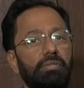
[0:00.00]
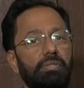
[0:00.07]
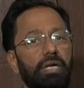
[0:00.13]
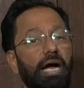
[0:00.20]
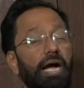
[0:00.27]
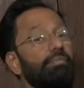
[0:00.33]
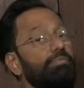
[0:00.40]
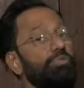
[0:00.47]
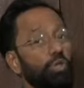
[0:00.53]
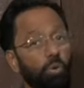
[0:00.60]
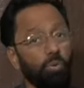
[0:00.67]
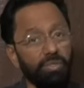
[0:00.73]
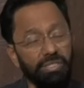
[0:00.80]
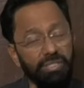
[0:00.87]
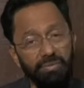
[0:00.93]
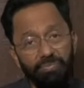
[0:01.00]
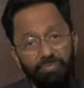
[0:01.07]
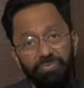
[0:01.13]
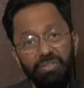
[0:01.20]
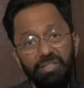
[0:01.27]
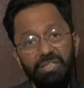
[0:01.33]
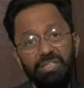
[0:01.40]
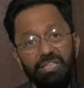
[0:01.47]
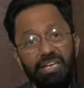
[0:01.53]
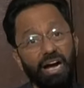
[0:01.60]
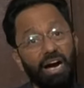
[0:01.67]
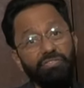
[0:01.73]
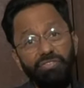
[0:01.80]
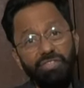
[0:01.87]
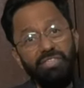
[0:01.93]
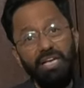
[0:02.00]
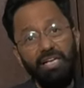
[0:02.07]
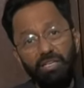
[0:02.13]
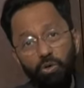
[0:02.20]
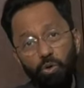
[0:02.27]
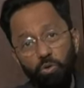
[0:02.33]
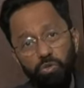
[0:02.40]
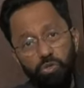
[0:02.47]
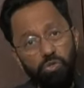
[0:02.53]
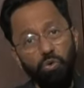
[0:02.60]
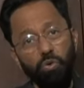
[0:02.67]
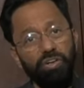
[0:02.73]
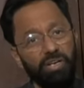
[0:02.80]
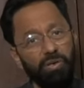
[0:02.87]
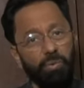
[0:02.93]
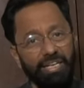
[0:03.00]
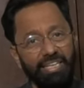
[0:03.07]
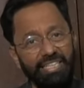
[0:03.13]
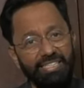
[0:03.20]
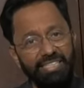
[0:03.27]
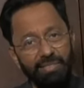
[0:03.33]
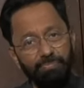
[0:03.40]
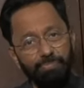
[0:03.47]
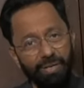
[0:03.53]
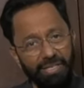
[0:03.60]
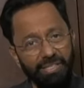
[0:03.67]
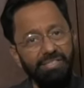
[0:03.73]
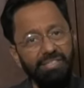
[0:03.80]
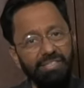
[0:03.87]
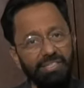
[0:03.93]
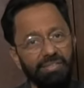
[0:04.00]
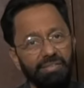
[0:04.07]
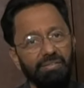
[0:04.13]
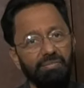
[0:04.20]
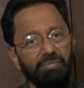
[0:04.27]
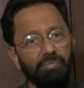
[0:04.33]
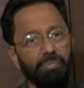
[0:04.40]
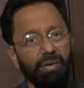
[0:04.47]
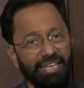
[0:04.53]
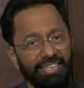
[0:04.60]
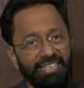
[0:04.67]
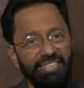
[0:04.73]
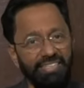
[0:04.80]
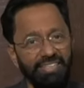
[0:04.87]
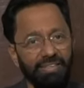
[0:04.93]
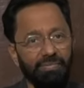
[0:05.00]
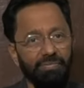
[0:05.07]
I'm told that after that low scoring 180 plus by India,